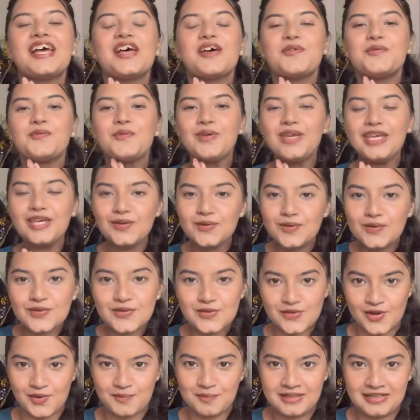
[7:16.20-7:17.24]
We use
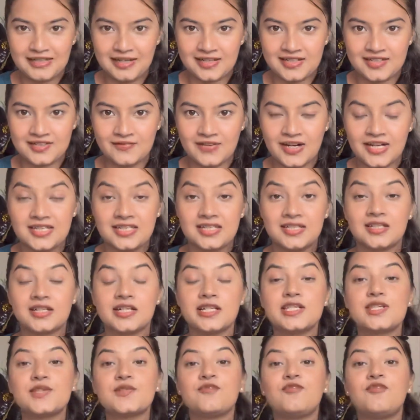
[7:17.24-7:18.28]
nominative
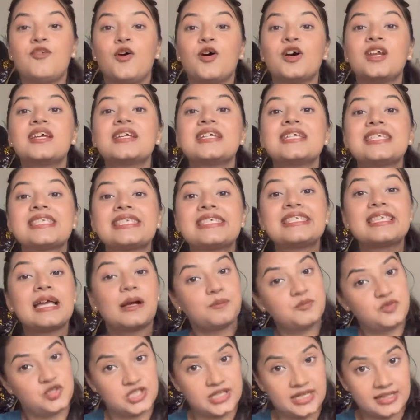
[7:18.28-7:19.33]
articles for
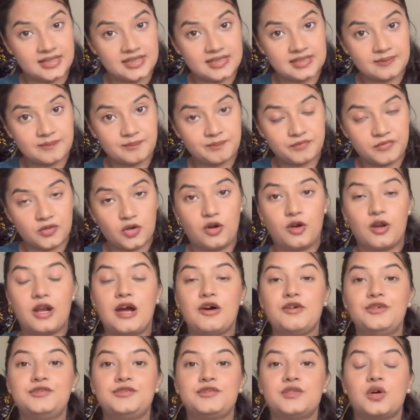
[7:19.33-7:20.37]
subject, or
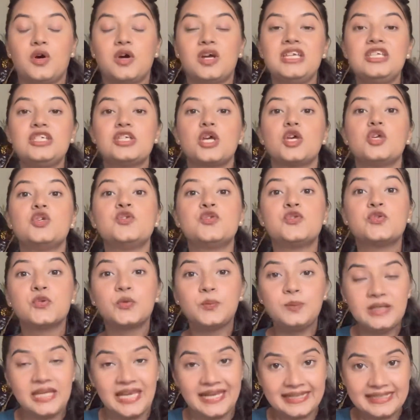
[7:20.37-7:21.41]
auf Deutsch
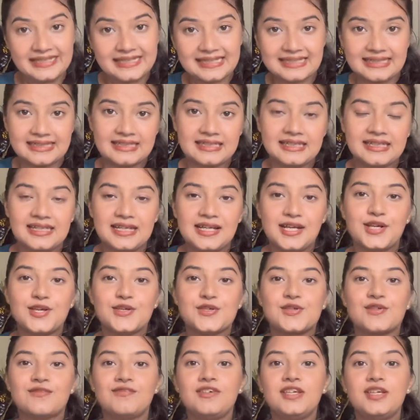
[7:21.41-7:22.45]
Subjekt.
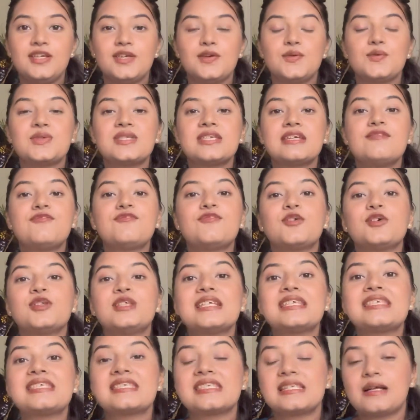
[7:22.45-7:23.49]
So we use it for the
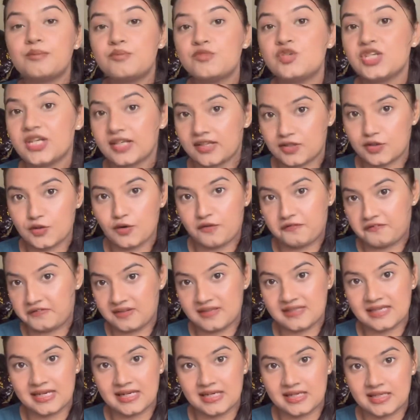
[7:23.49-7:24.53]
subject of the
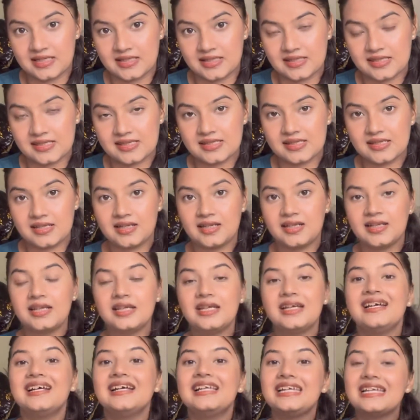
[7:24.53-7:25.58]
sentence.
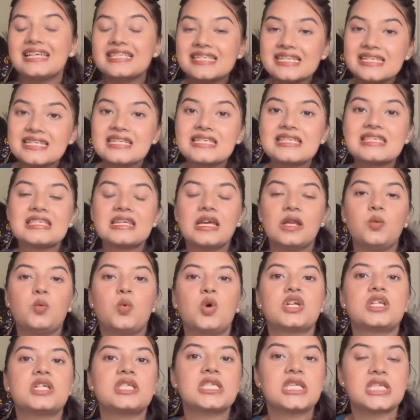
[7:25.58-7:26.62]
Let's understand what
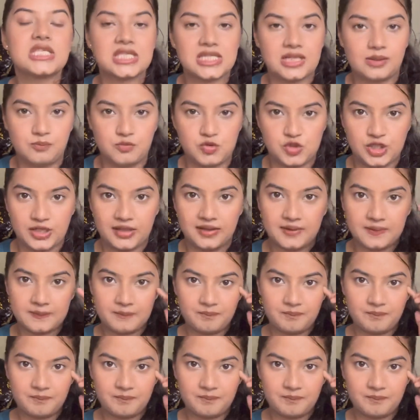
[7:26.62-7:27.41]
is a subject.